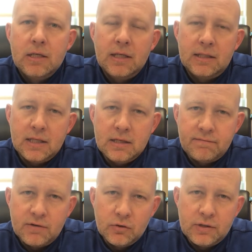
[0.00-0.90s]
get the
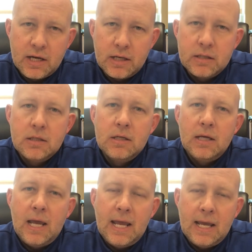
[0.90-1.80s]
infield done,
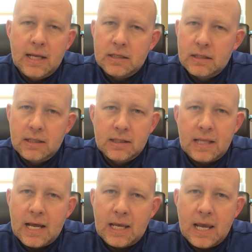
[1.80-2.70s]
and get
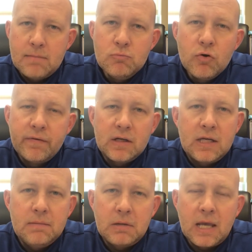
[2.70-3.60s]
that game moving,
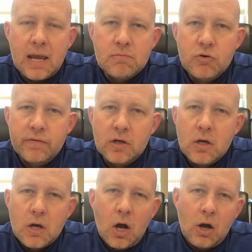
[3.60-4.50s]
keep the game moving.
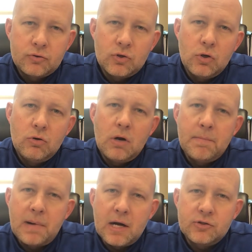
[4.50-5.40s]
Also,
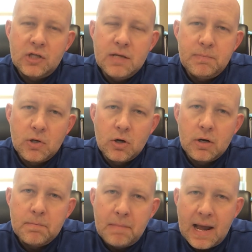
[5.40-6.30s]
umpires, keep your
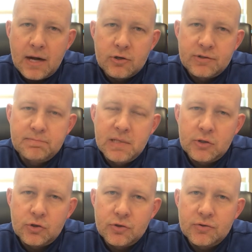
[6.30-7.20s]
batters and
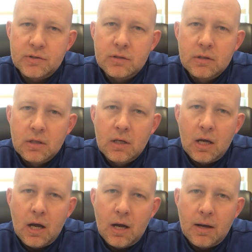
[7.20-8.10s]
pitchers
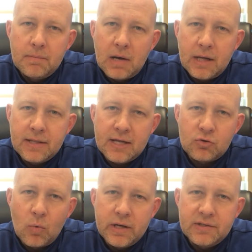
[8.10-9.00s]
um, on that
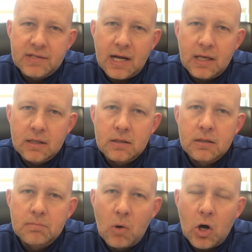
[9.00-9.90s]
20 second
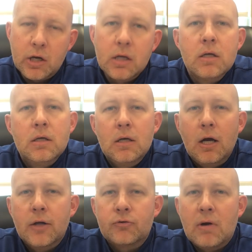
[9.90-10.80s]
mark
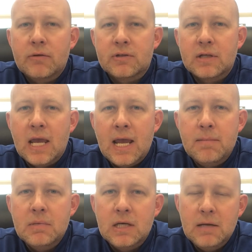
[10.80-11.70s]
uh, throughout the
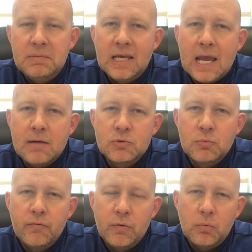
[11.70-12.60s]
game. Keep the games
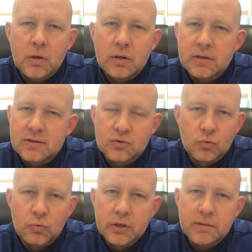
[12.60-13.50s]
moving. We, this is a
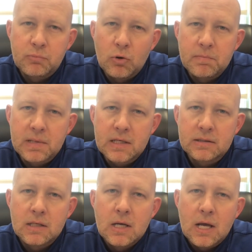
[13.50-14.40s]
really important
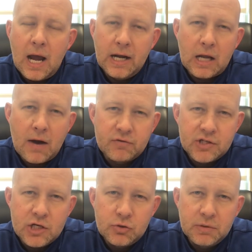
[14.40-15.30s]
piece. I had a
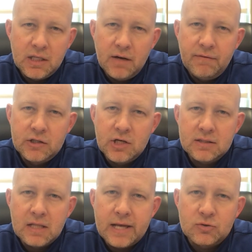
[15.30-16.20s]
conversation with the
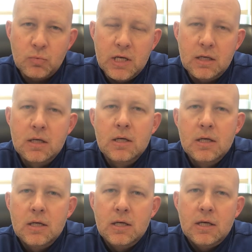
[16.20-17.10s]
NFHS last week.
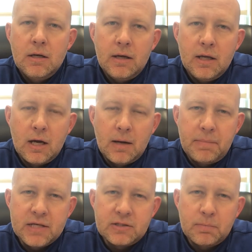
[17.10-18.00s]
Uh,
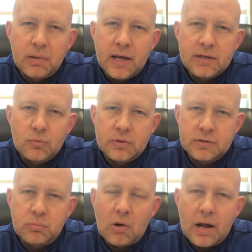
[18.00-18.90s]
pace of play was
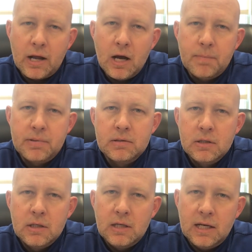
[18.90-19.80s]
brought up,
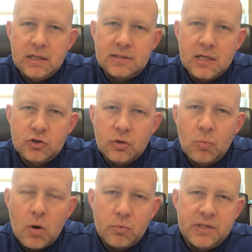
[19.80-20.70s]
and essentially
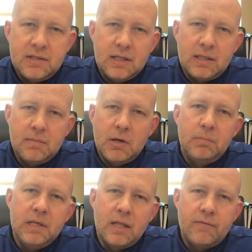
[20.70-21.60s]
what we see at the
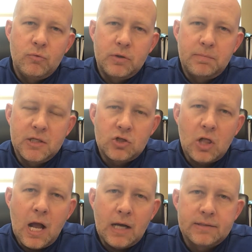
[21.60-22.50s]
MLB level with pitch
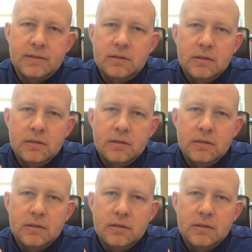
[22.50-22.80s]
clocks